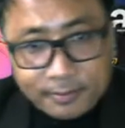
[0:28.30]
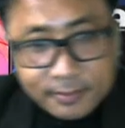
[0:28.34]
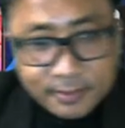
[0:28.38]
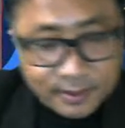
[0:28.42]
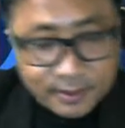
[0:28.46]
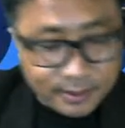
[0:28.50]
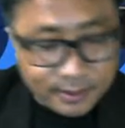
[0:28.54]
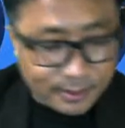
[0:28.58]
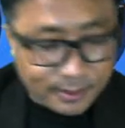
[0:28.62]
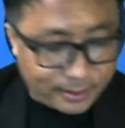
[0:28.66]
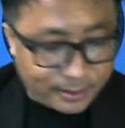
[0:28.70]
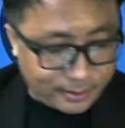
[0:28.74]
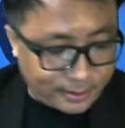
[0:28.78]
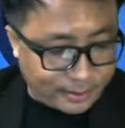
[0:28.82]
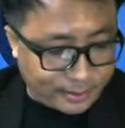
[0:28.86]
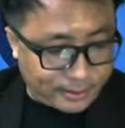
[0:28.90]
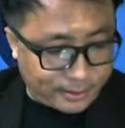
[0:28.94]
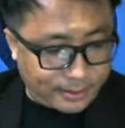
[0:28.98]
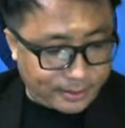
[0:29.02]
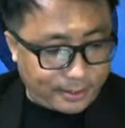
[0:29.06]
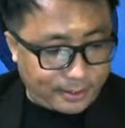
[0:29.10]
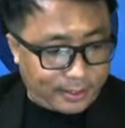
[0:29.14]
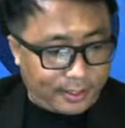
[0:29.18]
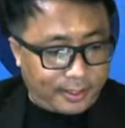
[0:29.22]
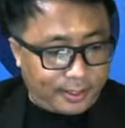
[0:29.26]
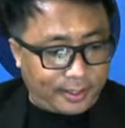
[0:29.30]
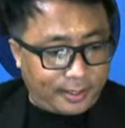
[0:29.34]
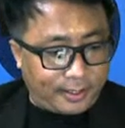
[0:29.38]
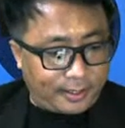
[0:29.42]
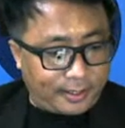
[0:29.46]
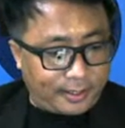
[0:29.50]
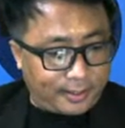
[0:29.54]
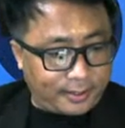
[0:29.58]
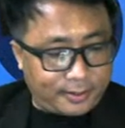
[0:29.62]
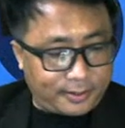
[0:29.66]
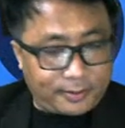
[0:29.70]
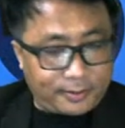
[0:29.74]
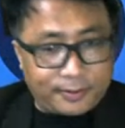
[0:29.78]
Yes,
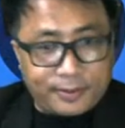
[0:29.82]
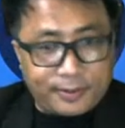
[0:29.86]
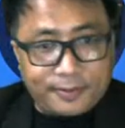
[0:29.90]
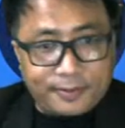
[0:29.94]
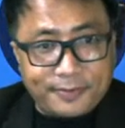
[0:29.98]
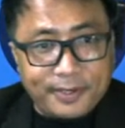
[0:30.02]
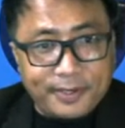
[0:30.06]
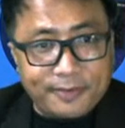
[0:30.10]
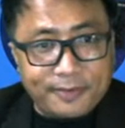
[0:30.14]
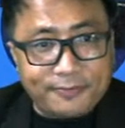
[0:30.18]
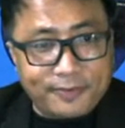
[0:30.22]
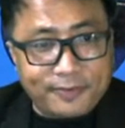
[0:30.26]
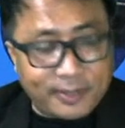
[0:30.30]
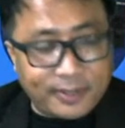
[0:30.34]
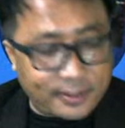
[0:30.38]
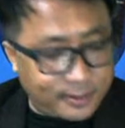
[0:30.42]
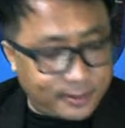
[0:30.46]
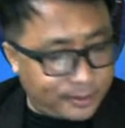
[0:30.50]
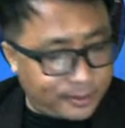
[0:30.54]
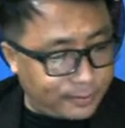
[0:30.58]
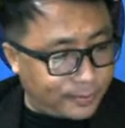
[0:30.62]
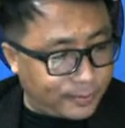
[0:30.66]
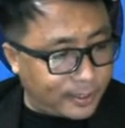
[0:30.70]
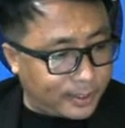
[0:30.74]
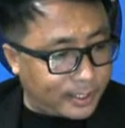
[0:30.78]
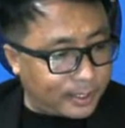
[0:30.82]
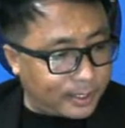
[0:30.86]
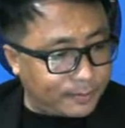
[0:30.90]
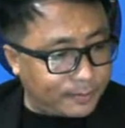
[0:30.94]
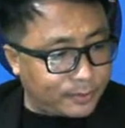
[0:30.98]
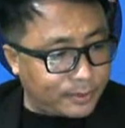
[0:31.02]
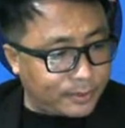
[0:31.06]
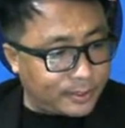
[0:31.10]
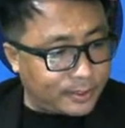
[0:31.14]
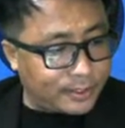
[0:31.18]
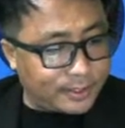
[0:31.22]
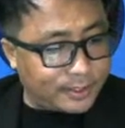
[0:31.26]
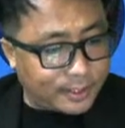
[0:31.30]
good evening, friends. Welcome
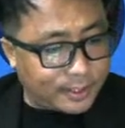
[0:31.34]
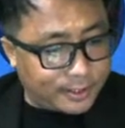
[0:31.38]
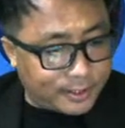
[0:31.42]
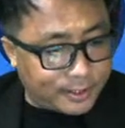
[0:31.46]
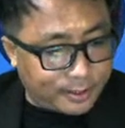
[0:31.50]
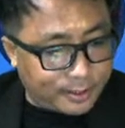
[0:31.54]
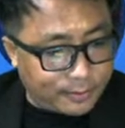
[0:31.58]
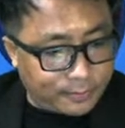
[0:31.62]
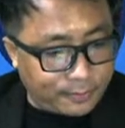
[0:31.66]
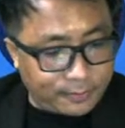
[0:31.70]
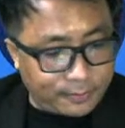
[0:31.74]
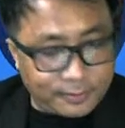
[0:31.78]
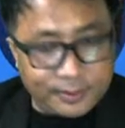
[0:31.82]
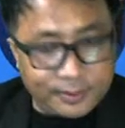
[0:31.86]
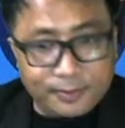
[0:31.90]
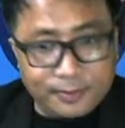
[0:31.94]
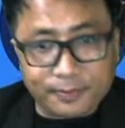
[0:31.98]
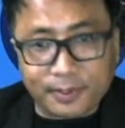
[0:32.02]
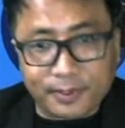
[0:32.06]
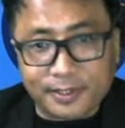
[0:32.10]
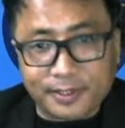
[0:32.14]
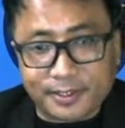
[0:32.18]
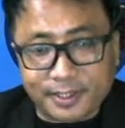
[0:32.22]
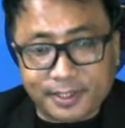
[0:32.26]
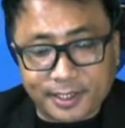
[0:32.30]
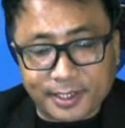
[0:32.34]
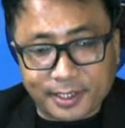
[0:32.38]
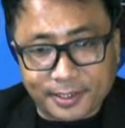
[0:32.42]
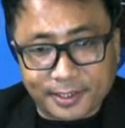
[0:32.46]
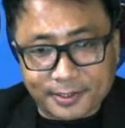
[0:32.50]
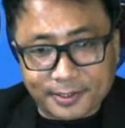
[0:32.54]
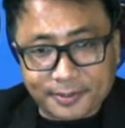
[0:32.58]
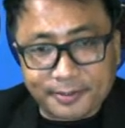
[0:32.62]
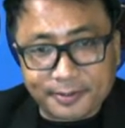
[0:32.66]
to the session once again.